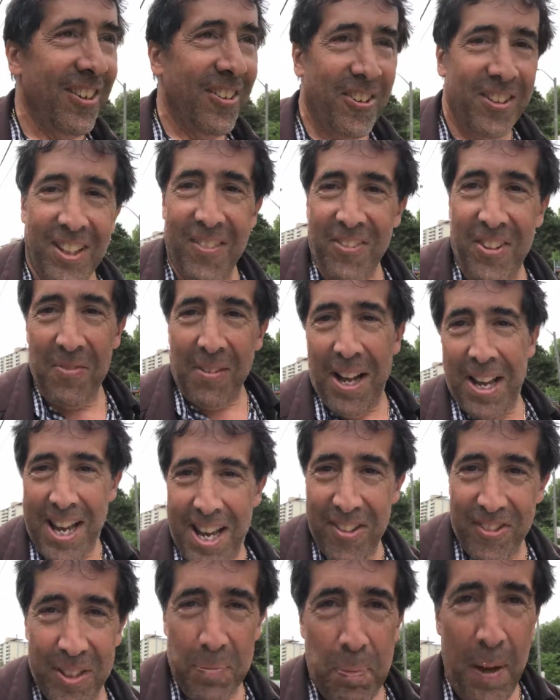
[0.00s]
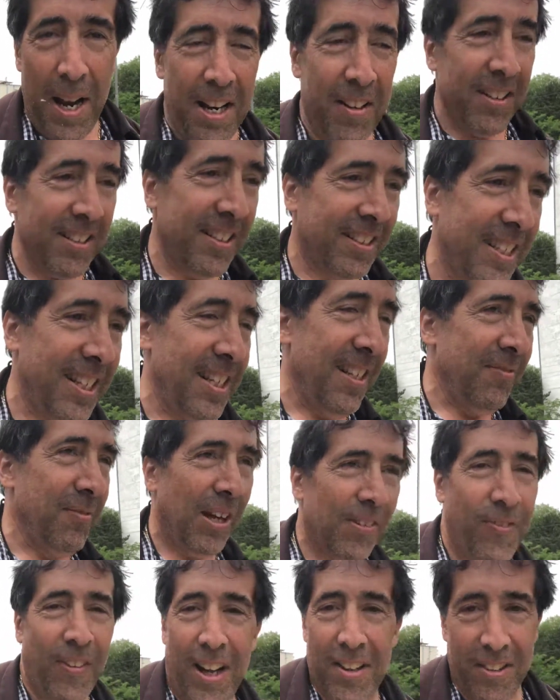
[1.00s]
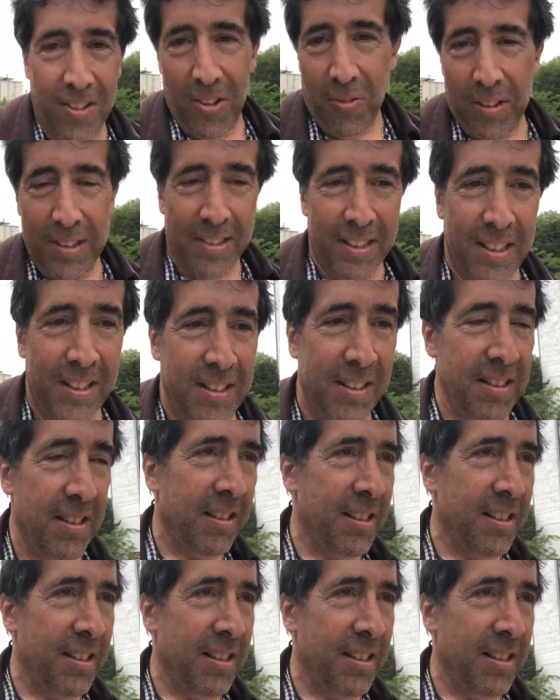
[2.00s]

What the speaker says: We're living with my Andrew's parents. My father-in-law wasn't a